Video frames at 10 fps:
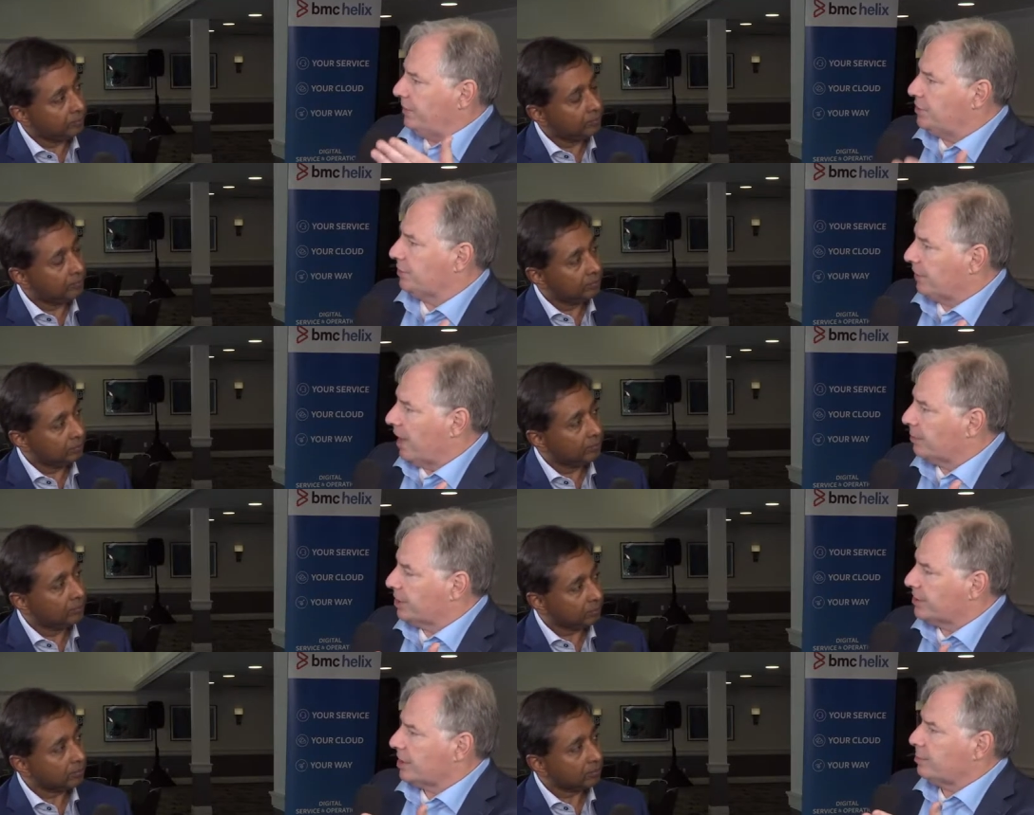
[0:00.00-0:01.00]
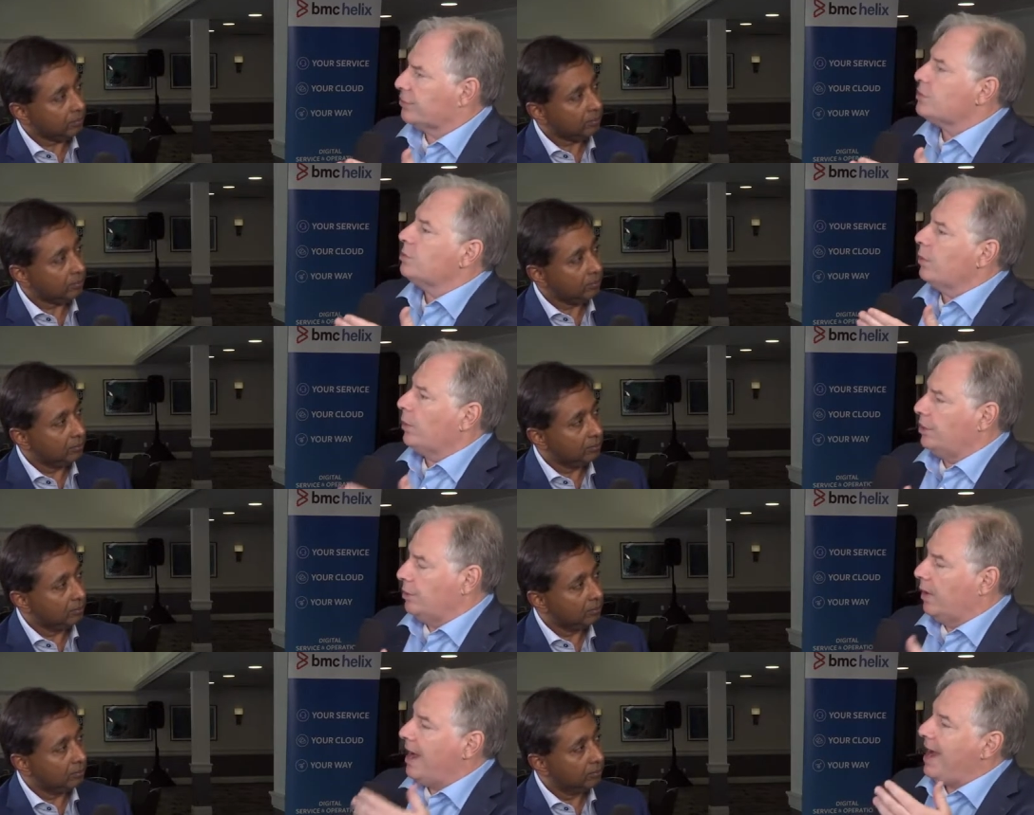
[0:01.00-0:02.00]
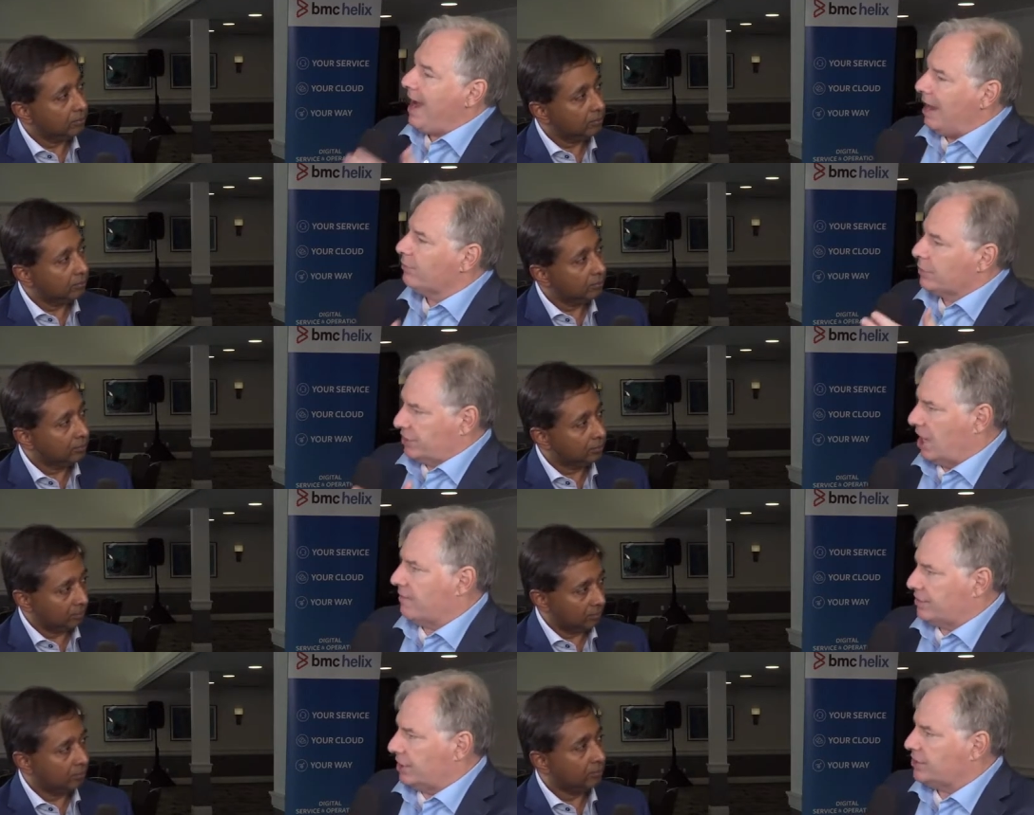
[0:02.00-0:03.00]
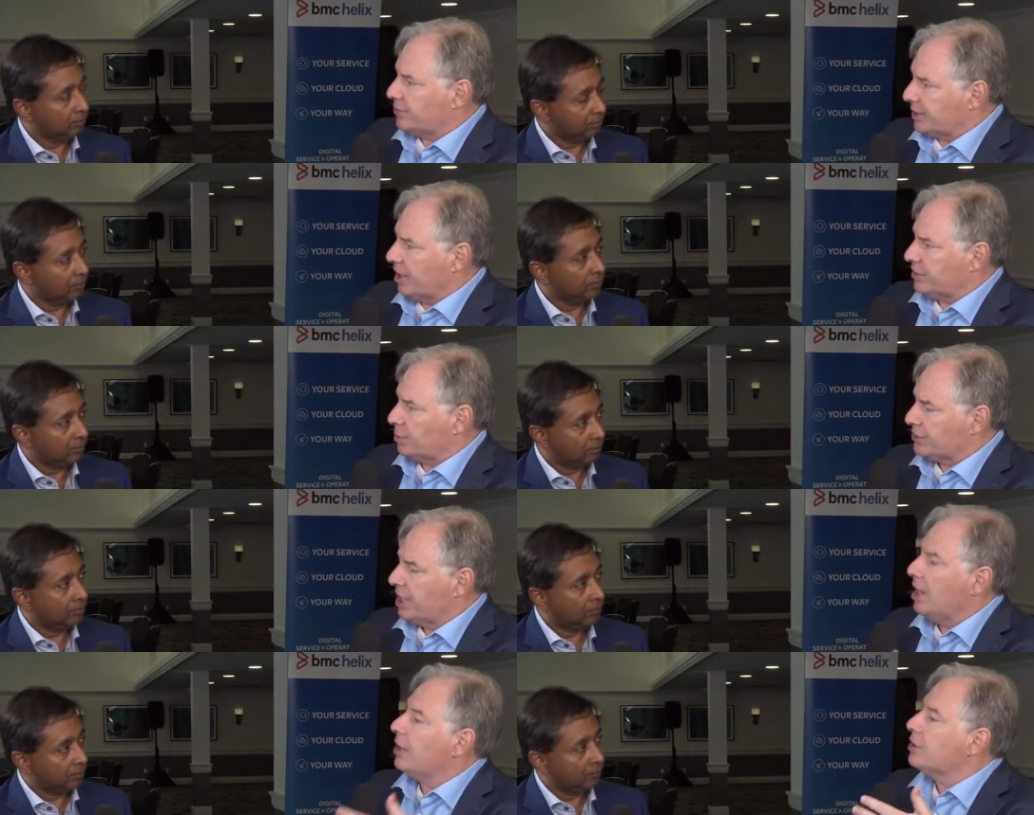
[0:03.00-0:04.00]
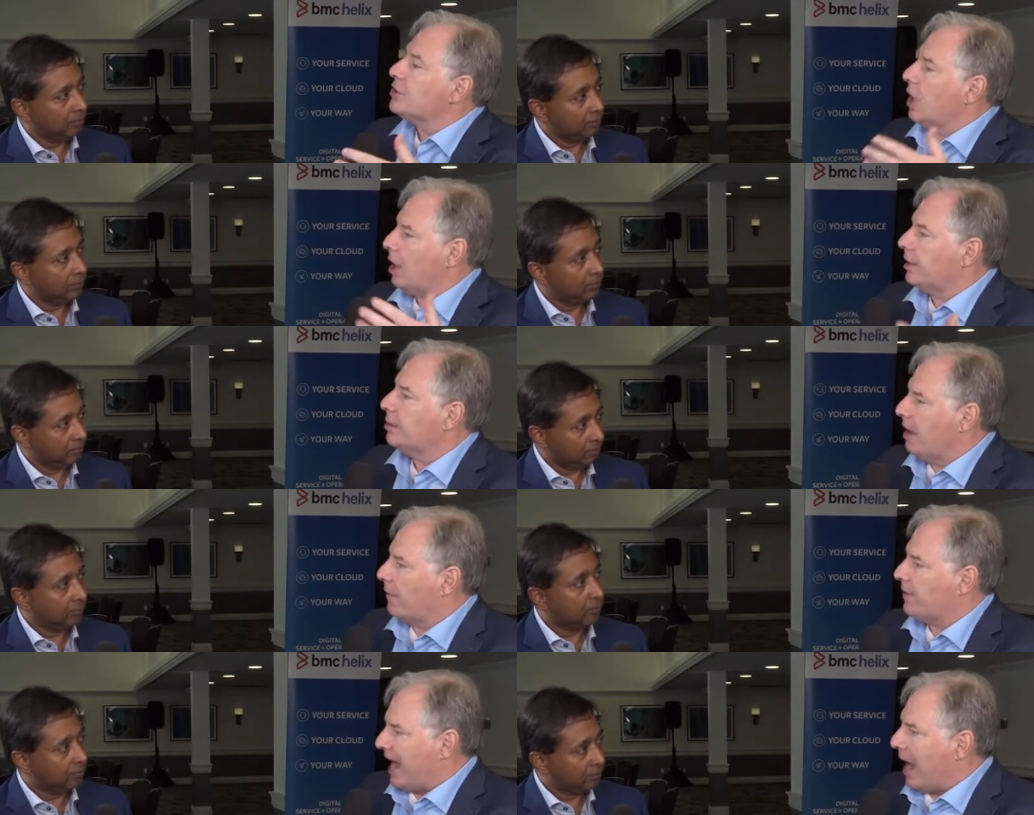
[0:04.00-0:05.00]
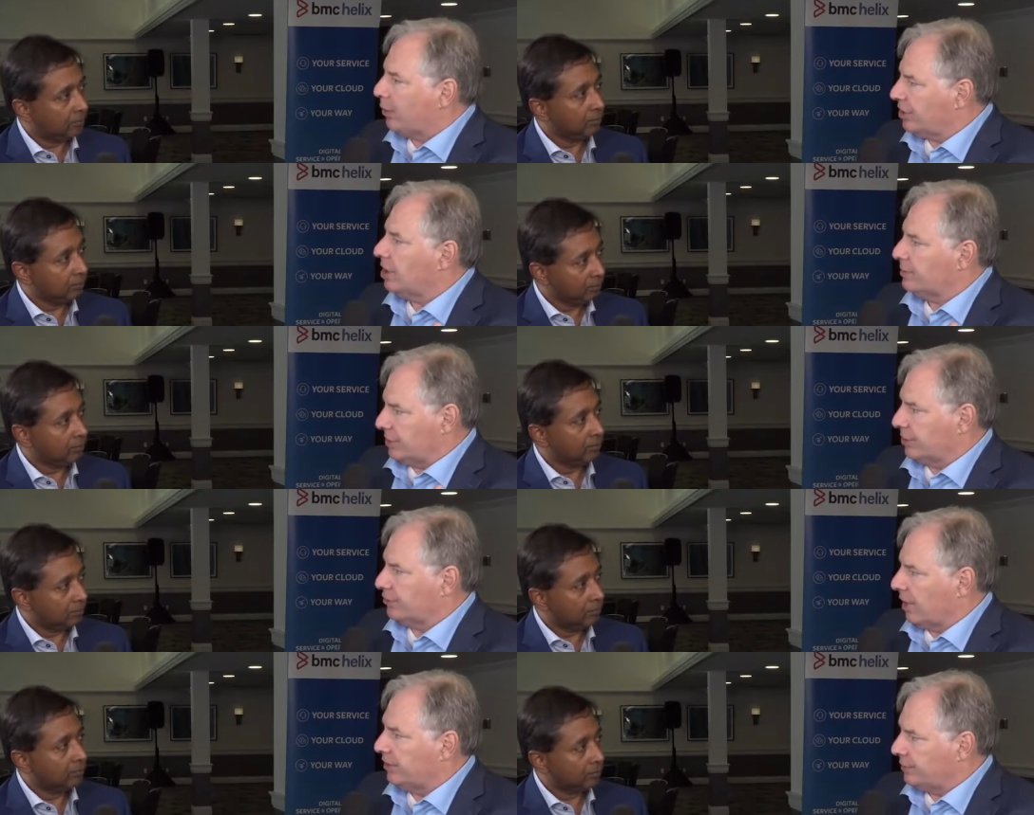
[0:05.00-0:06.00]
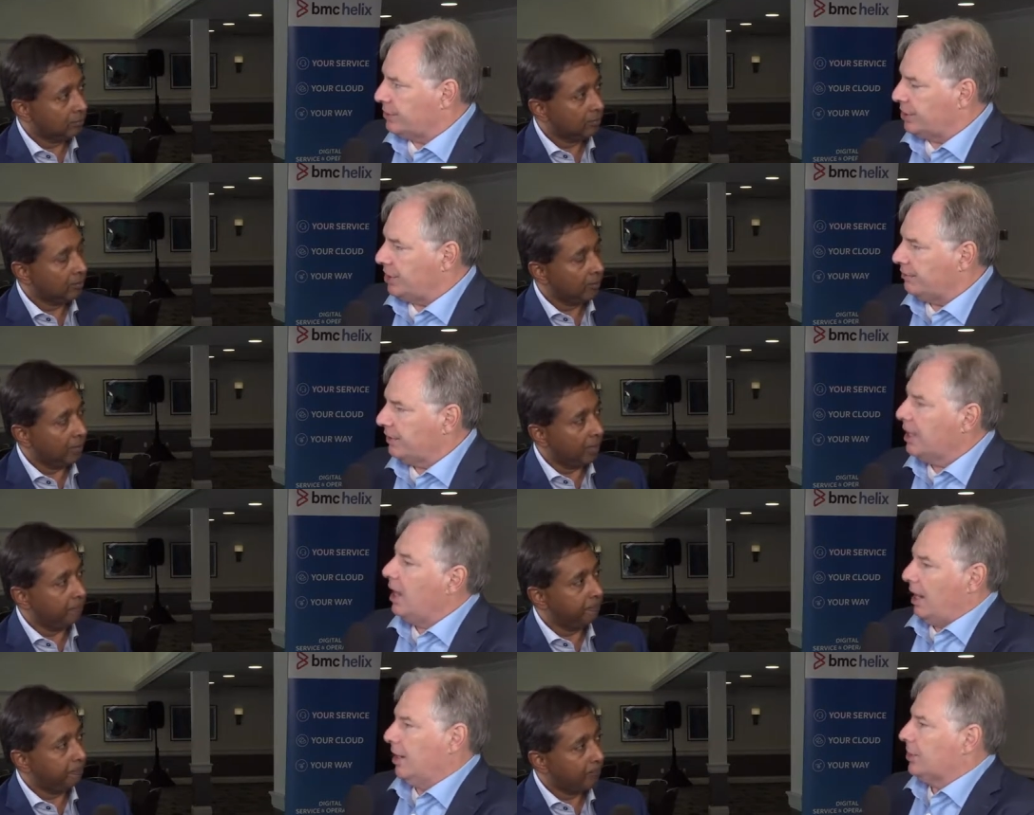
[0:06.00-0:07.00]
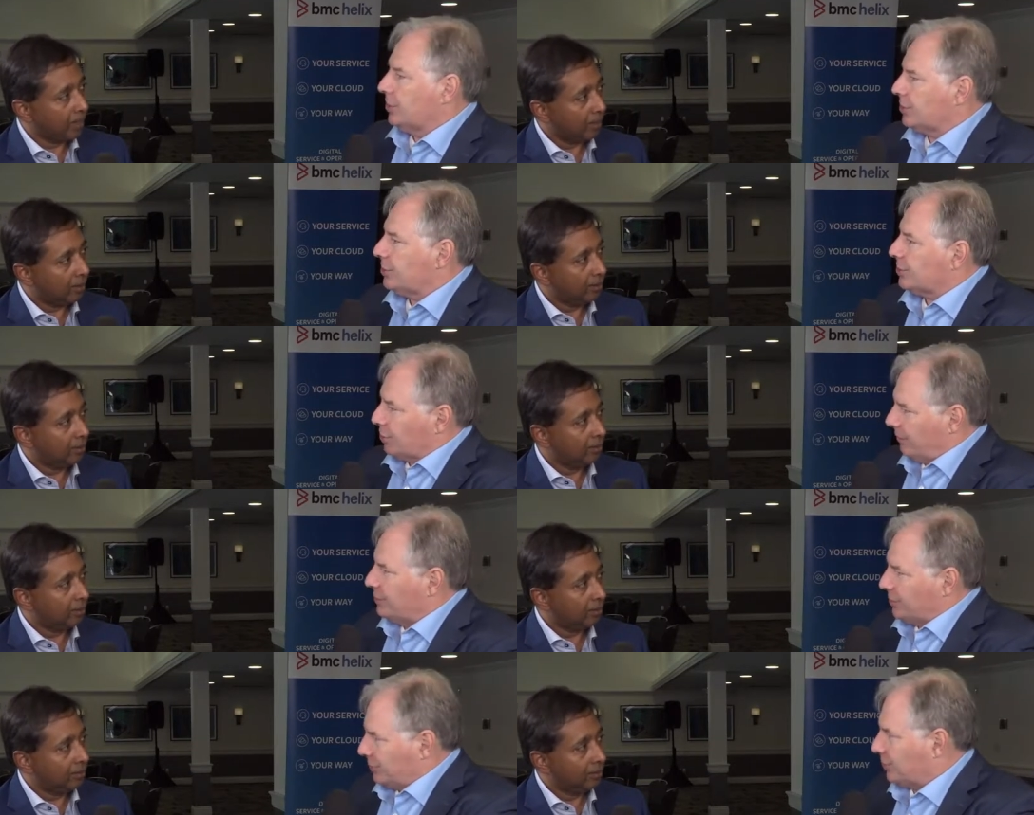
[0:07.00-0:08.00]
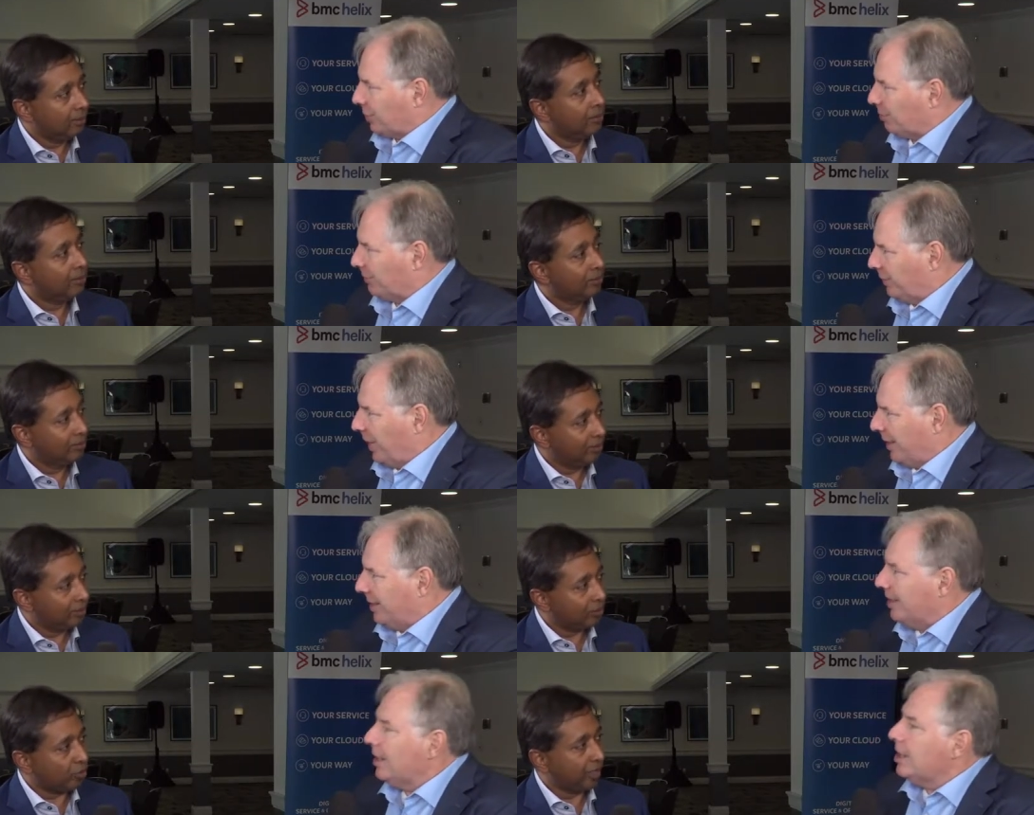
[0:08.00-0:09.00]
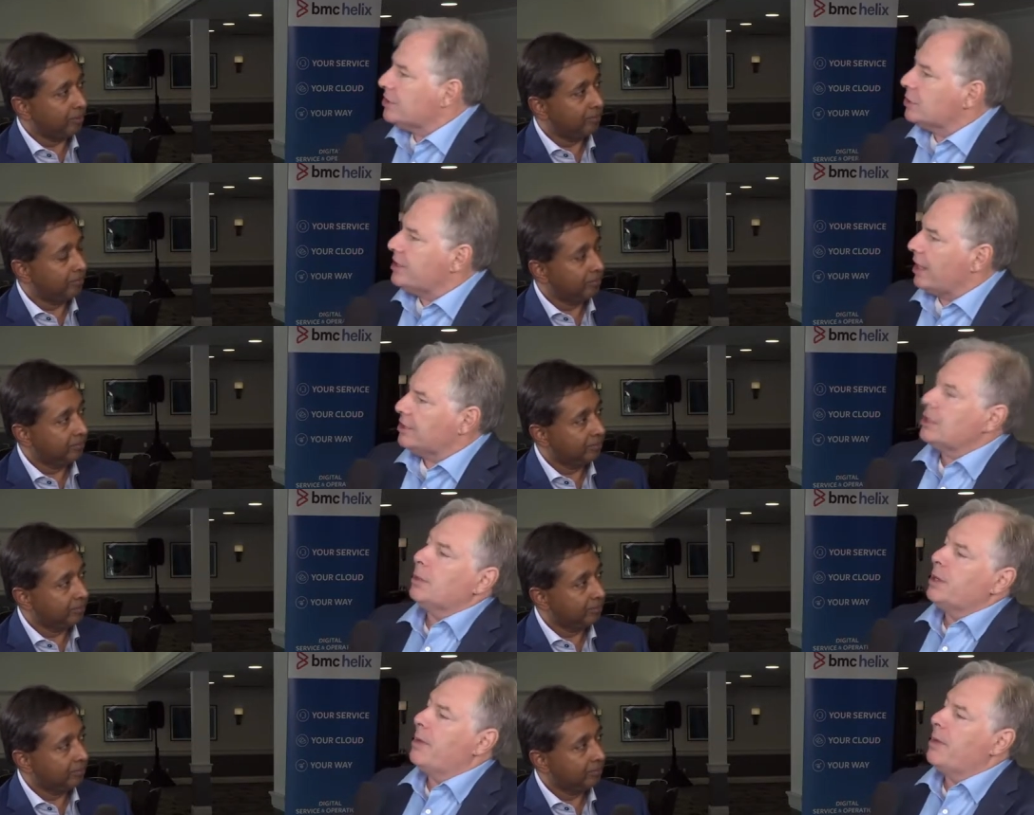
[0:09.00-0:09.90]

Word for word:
Speaker 1: feature of that because I presume that when you have those conversations with customers, you're talking about the outcomes that they're trying to achieve yep. and not just the services that you're going to provide. That's right. So tell us a little bit